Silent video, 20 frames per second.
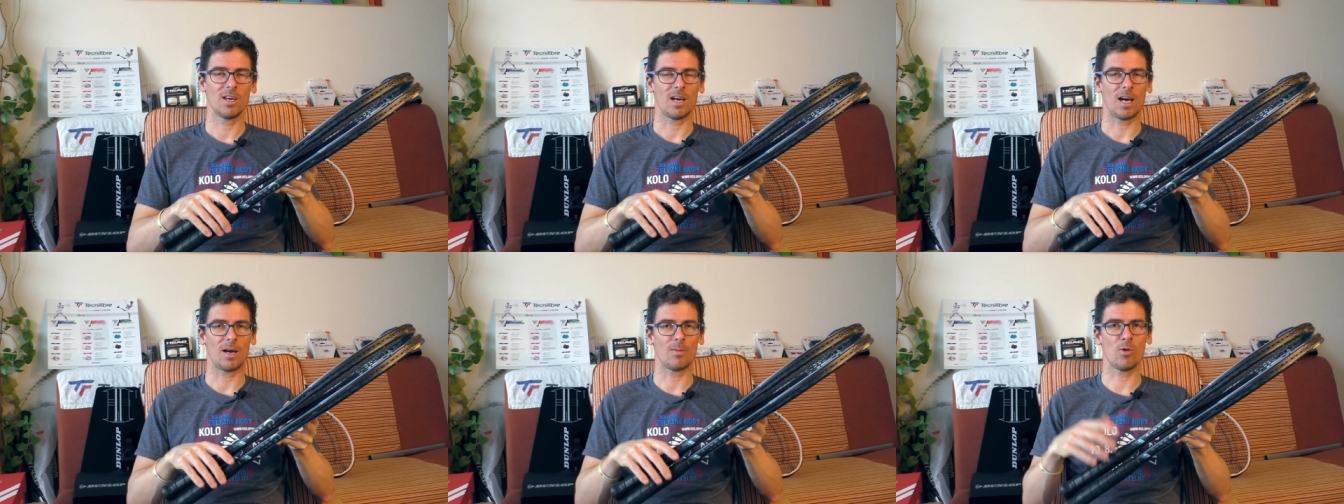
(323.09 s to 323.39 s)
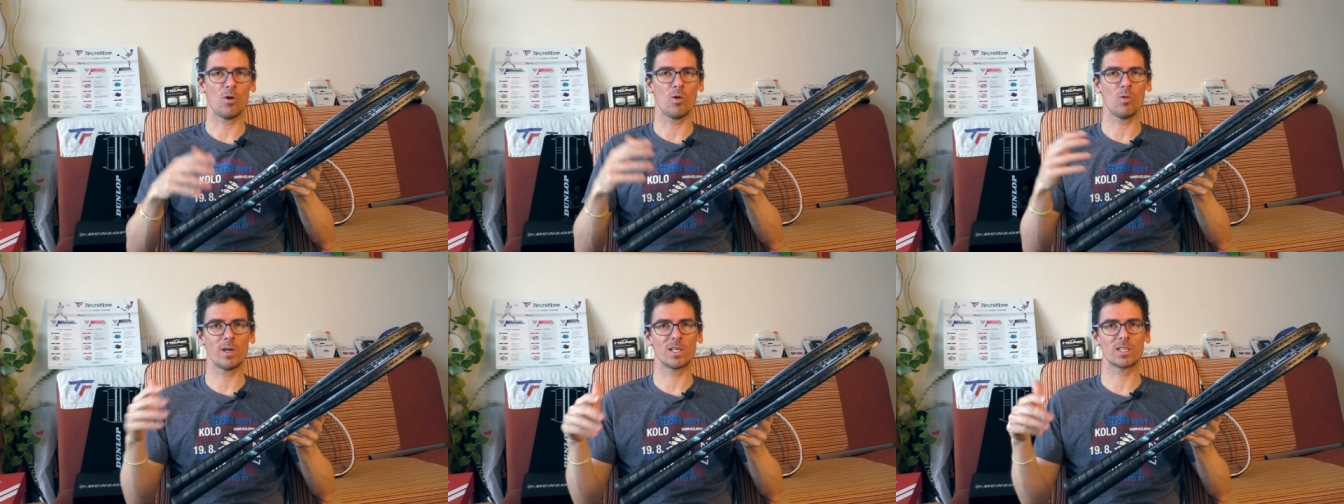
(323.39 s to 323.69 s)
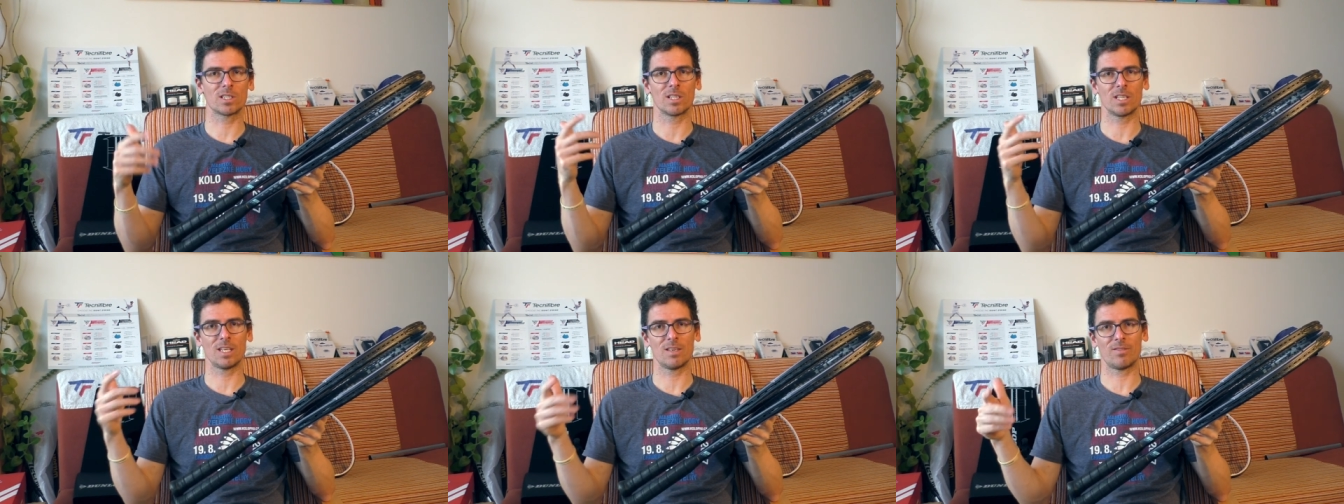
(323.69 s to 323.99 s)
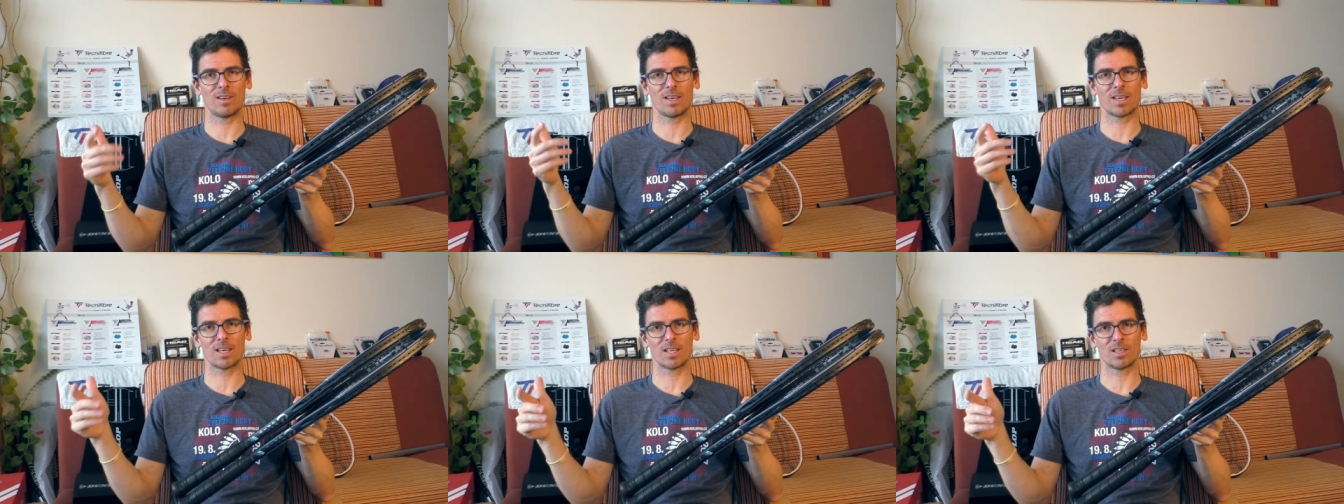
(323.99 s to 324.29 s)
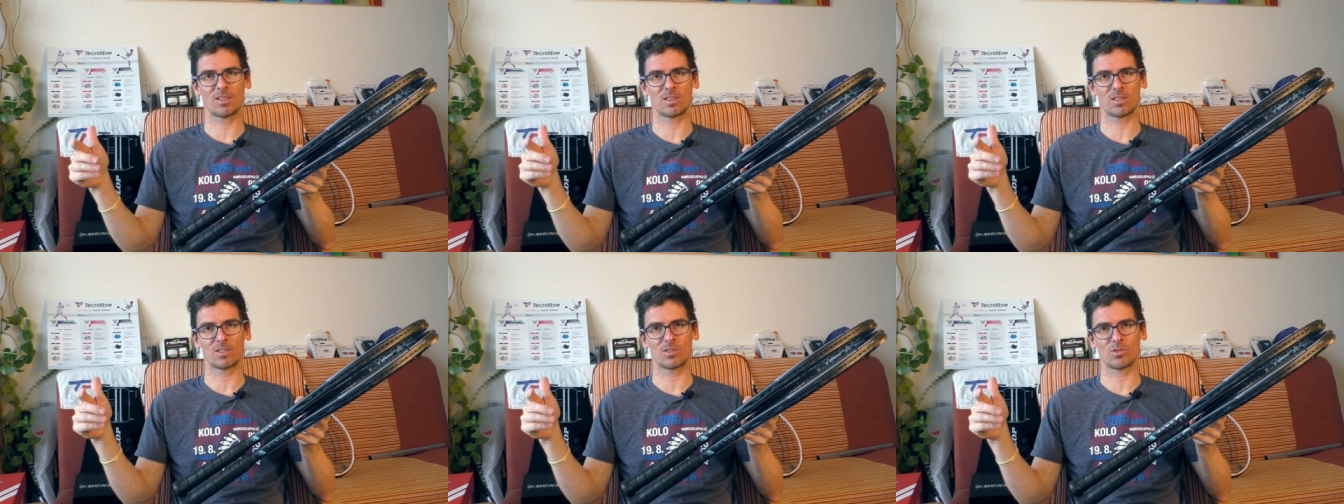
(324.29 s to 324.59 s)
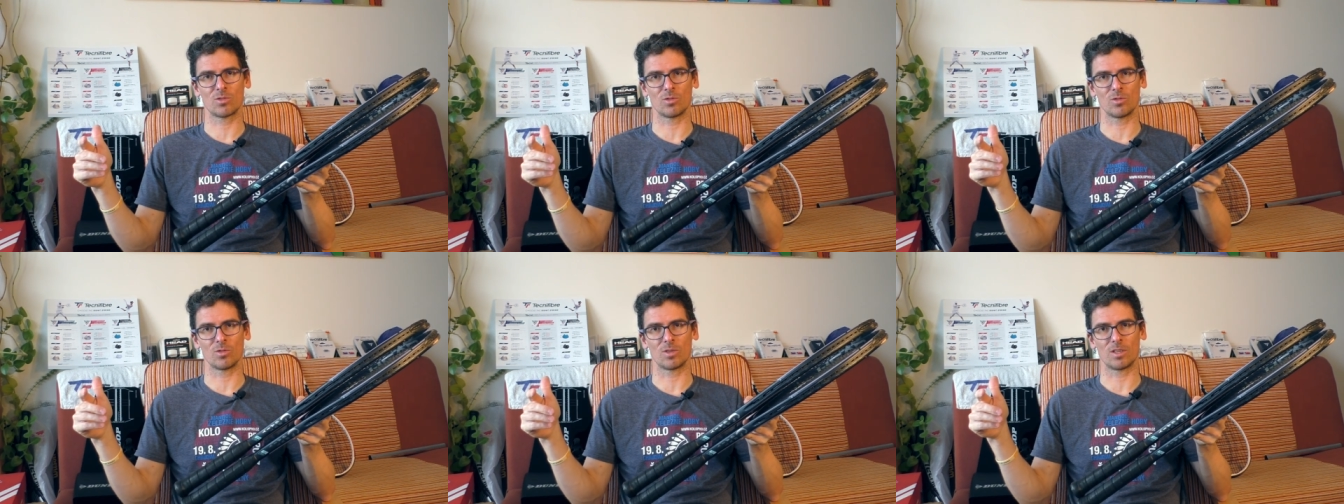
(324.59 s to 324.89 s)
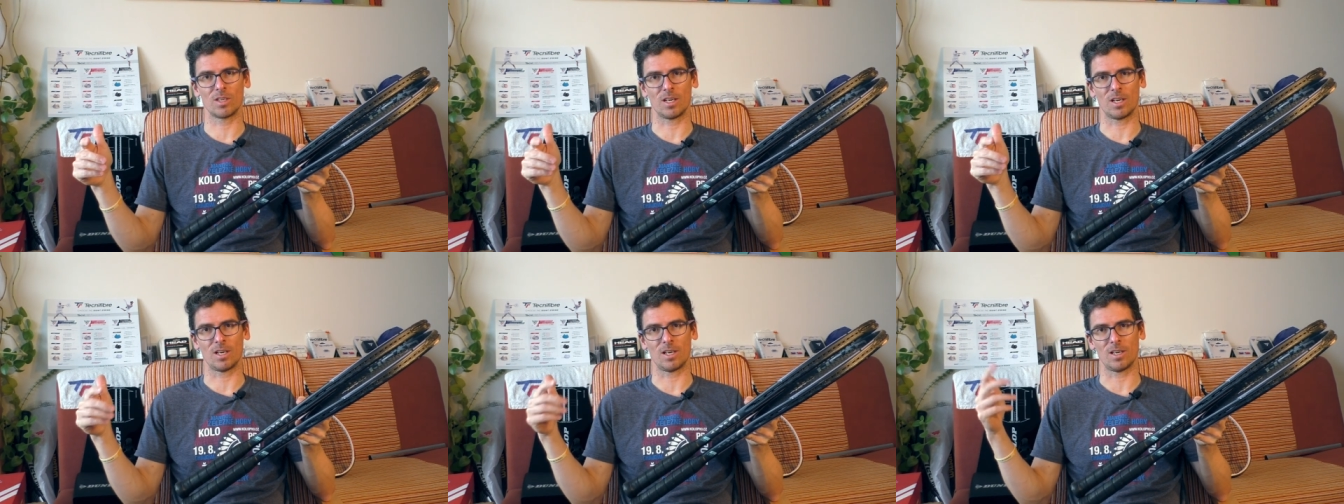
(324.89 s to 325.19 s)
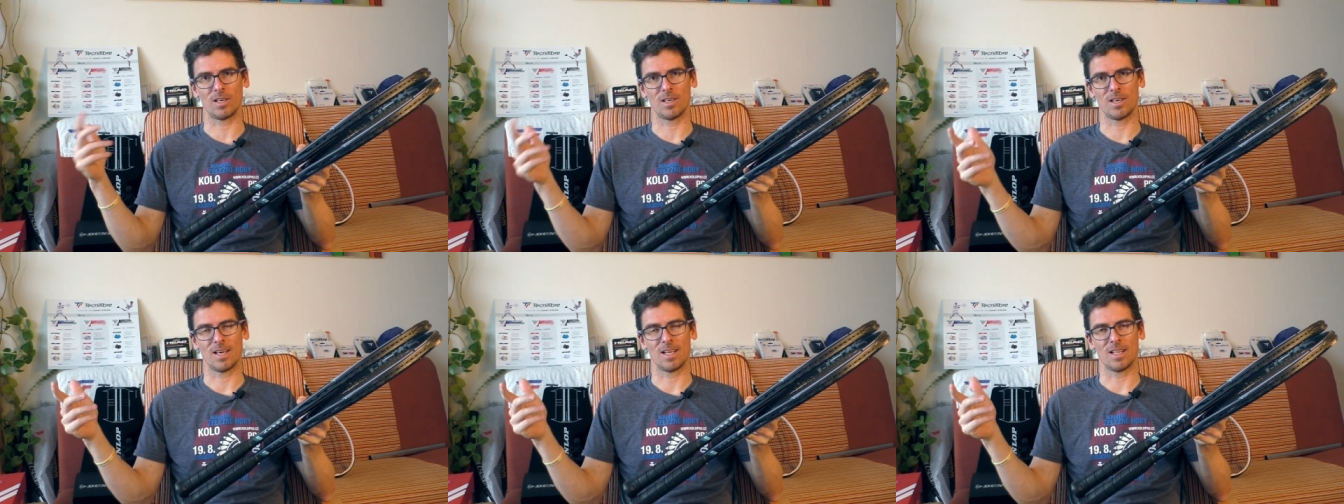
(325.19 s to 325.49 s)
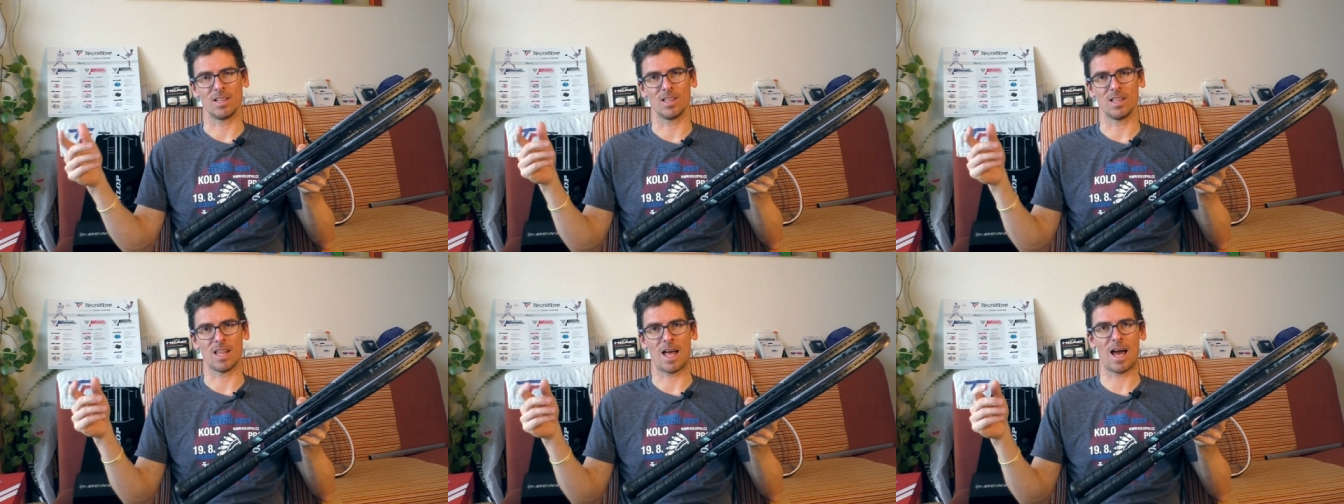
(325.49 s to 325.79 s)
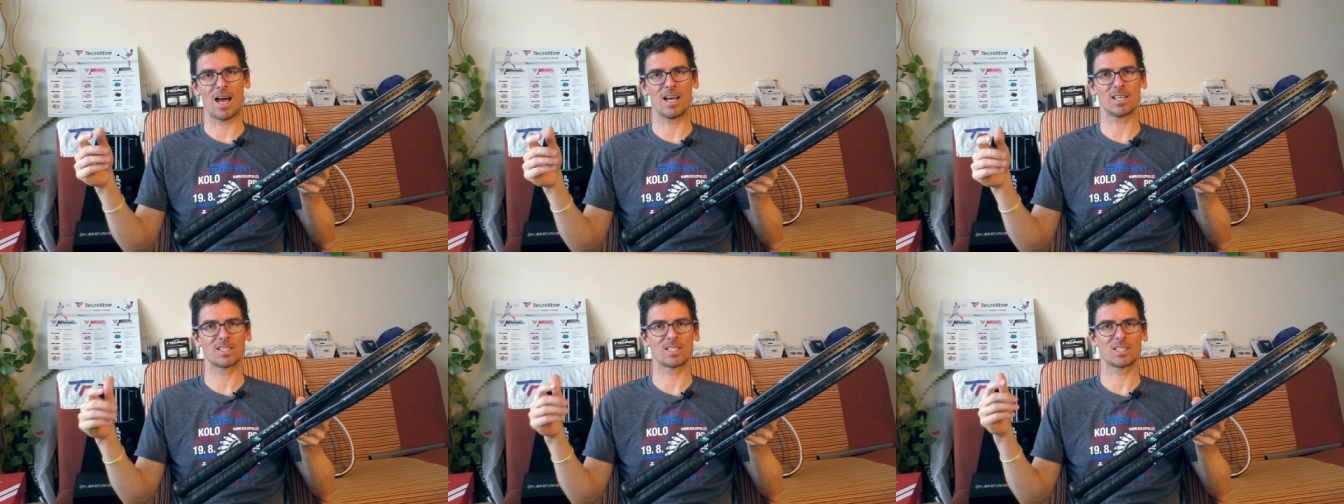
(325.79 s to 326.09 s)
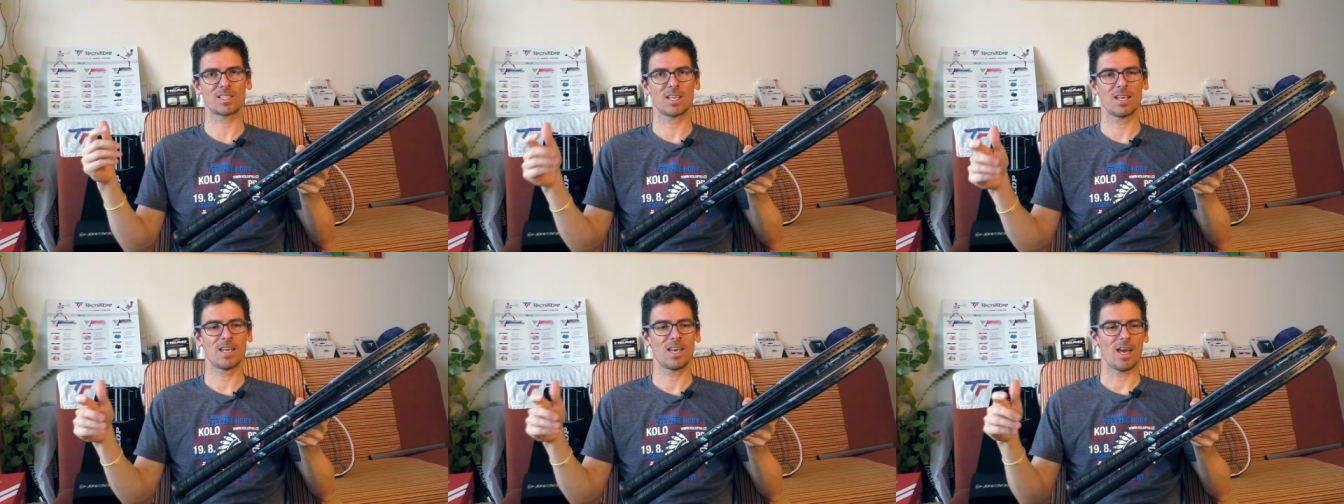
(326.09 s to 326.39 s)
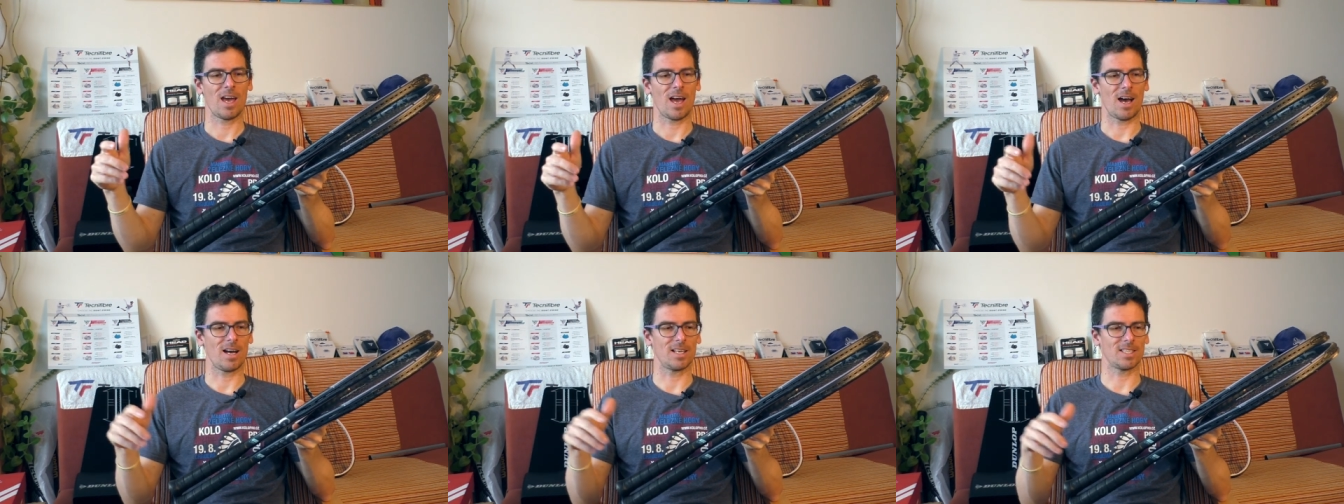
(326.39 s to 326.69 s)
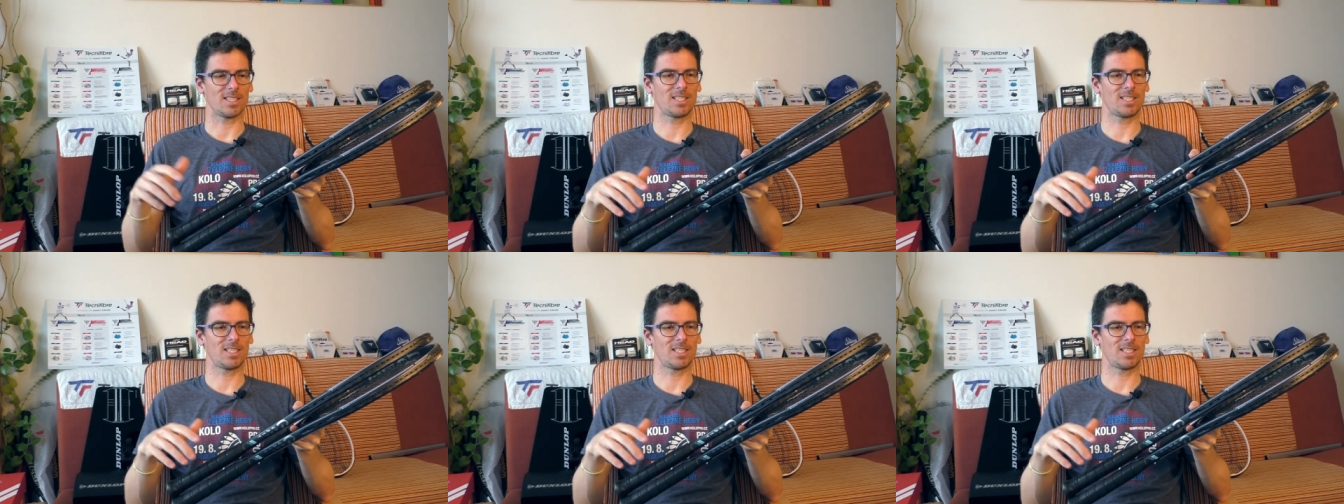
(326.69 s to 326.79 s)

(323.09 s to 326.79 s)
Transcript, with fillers: I'm always leaving it to the last uh,